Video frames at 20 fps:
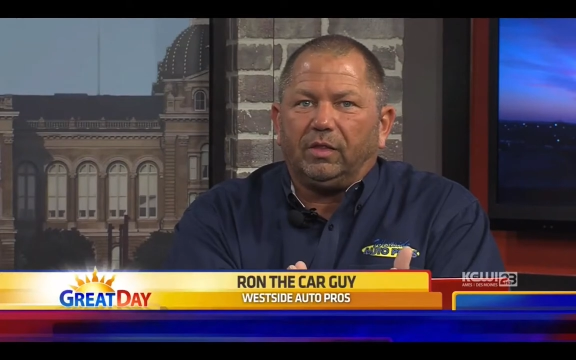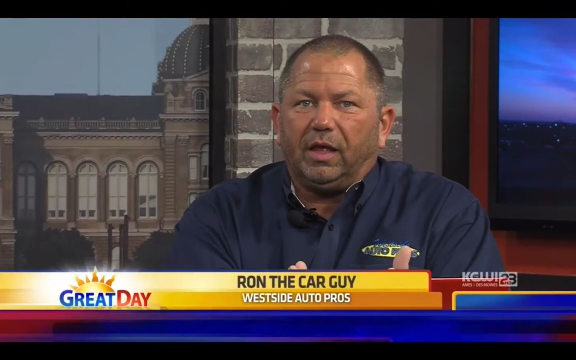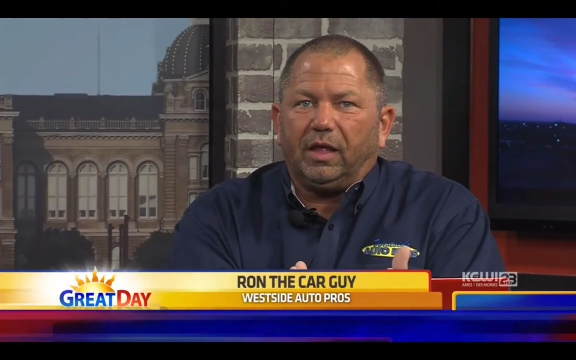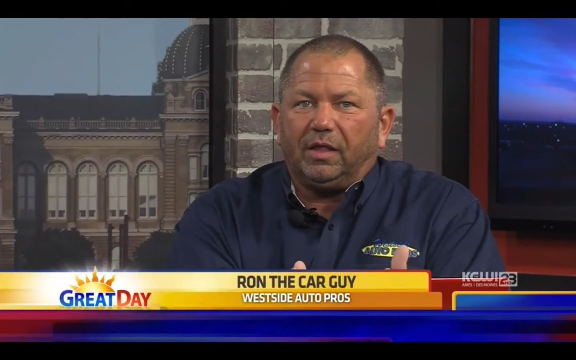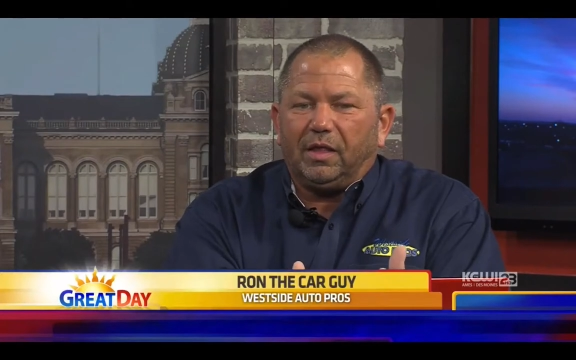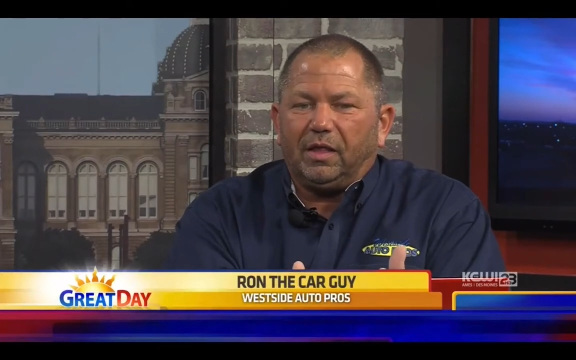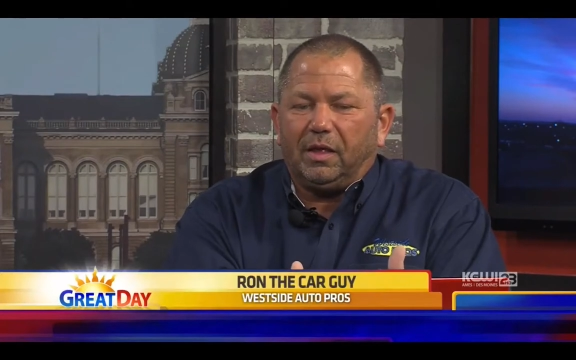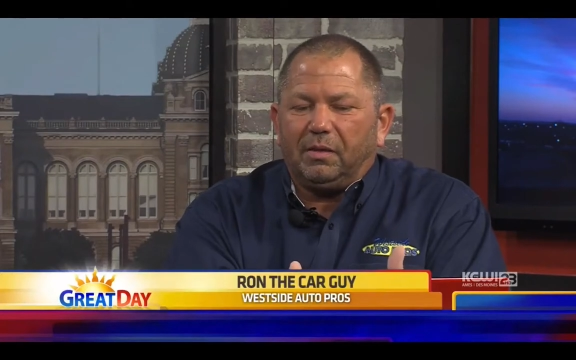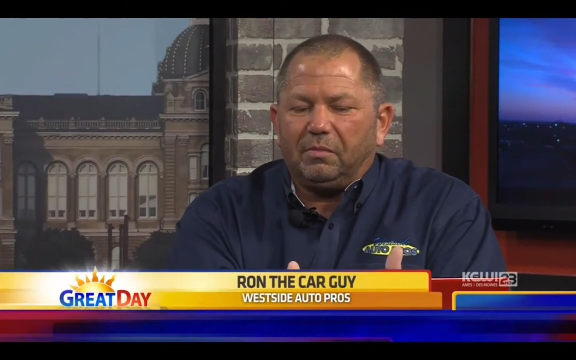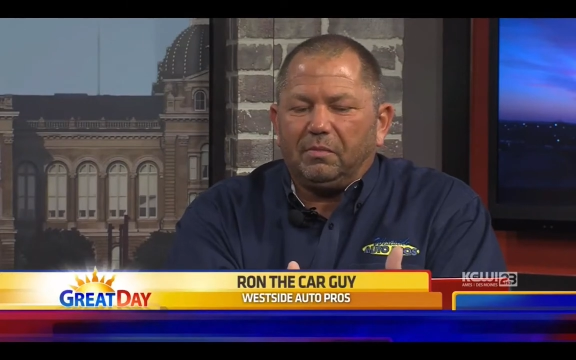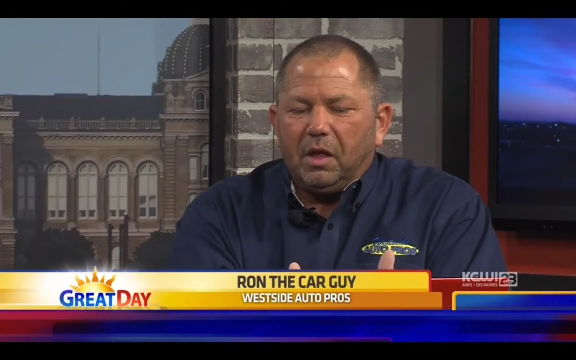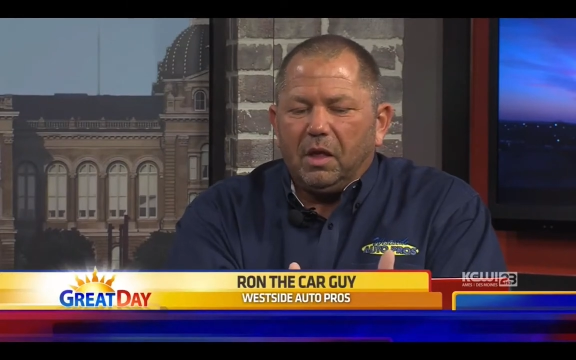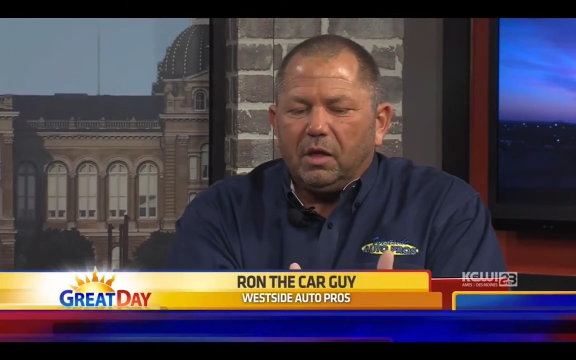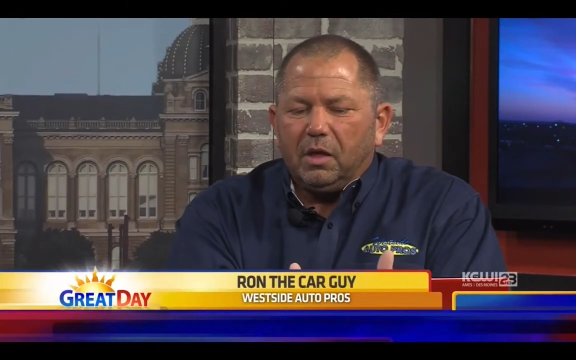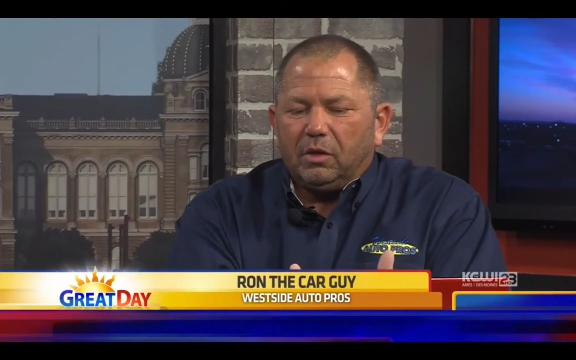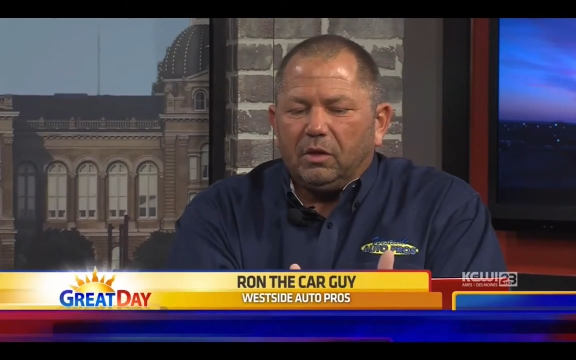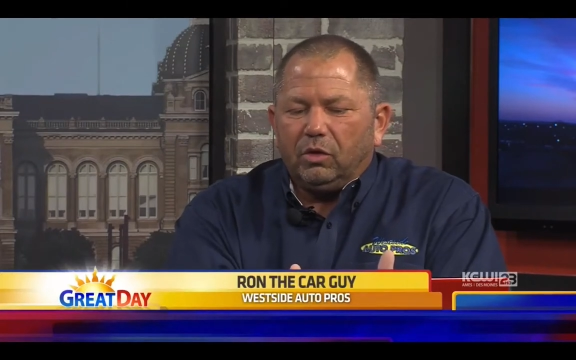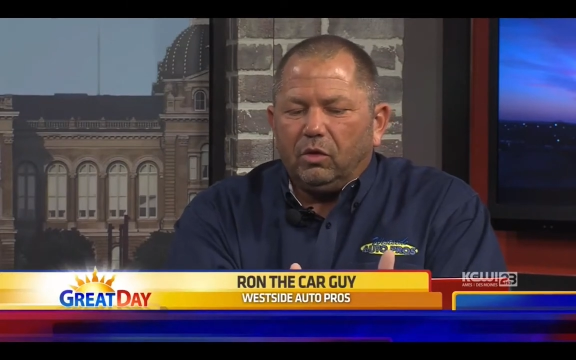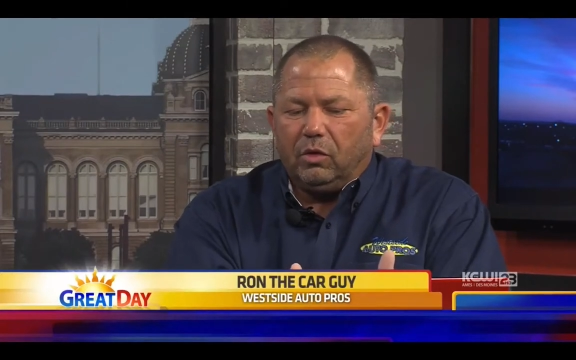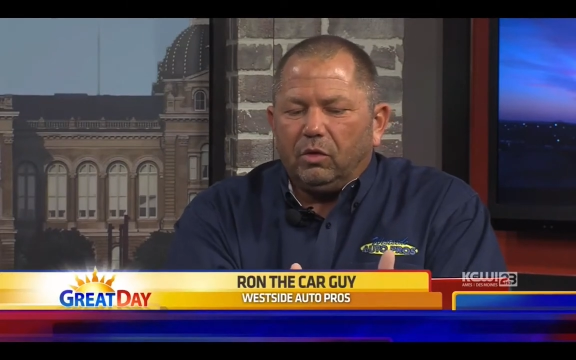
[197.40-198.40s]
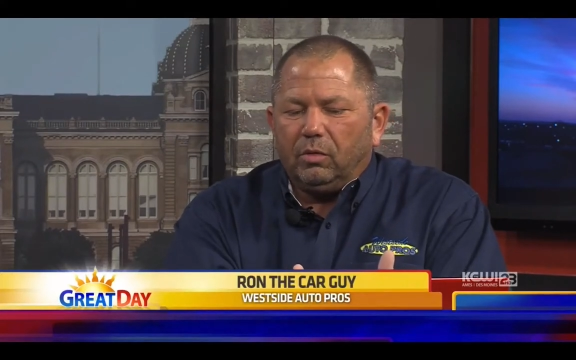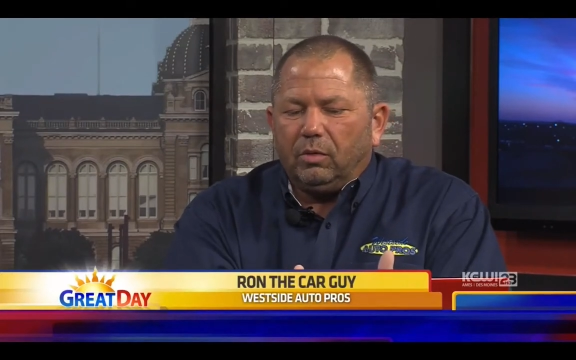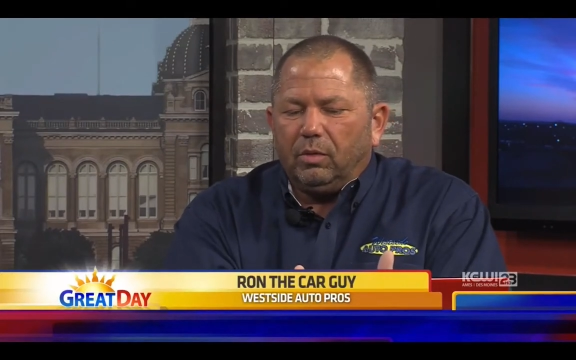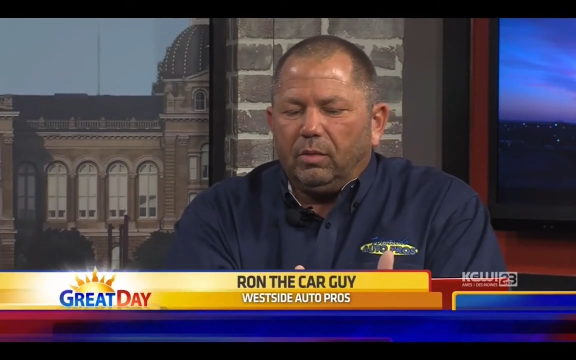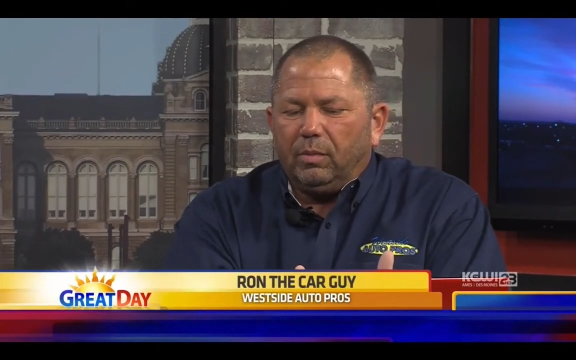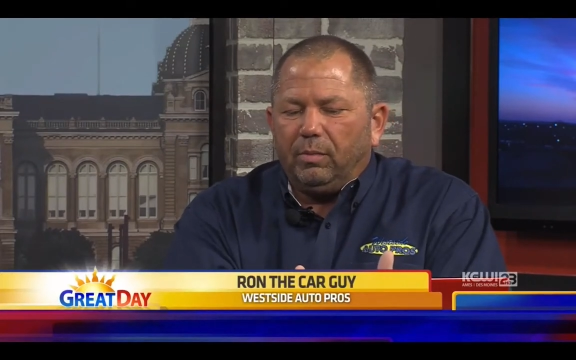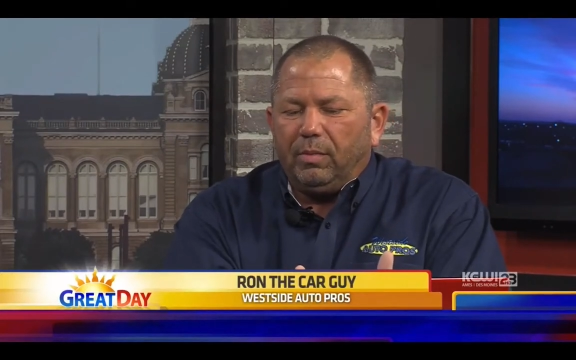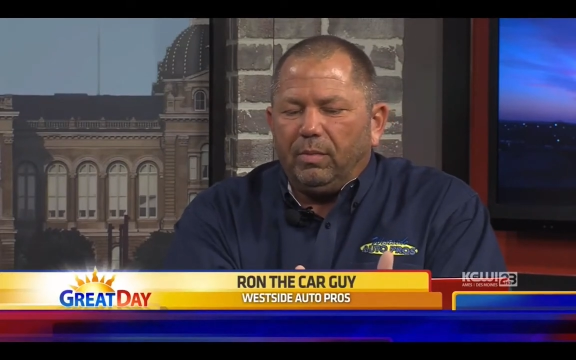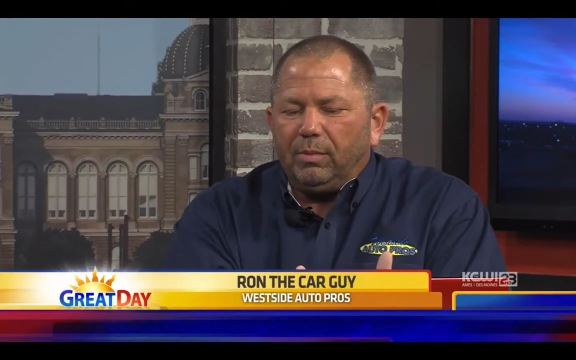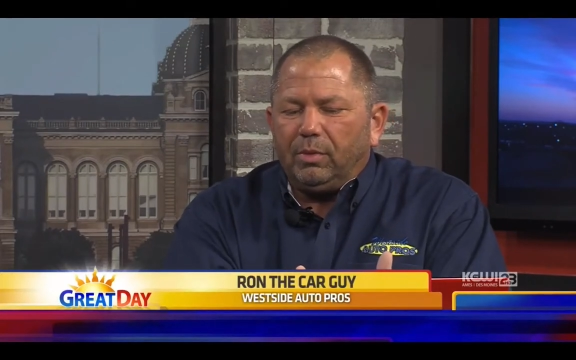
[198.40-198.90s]
that
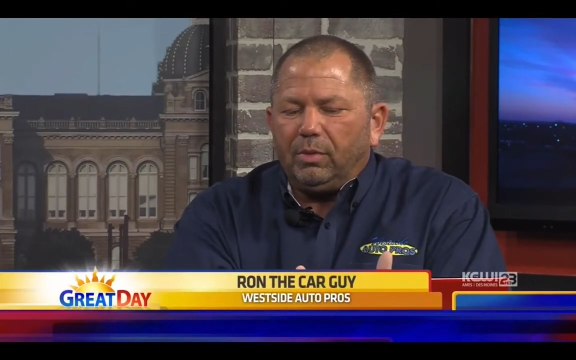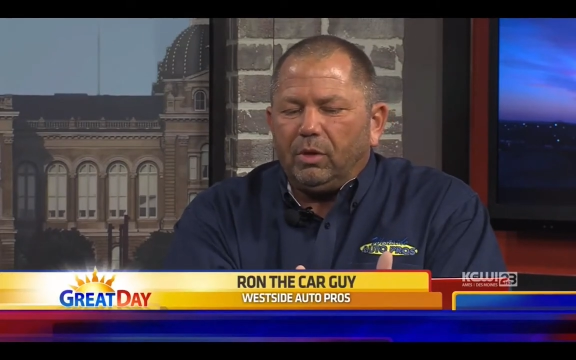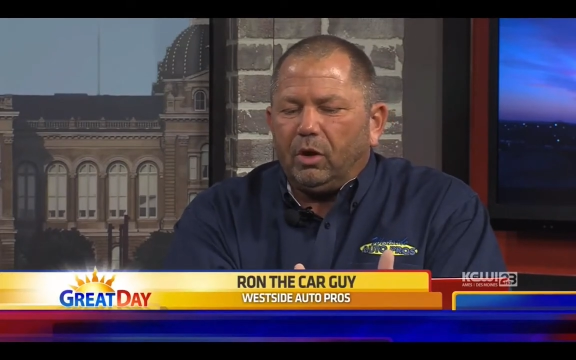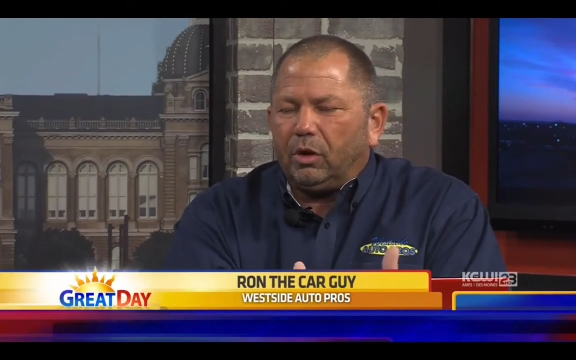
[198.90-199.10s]
maybe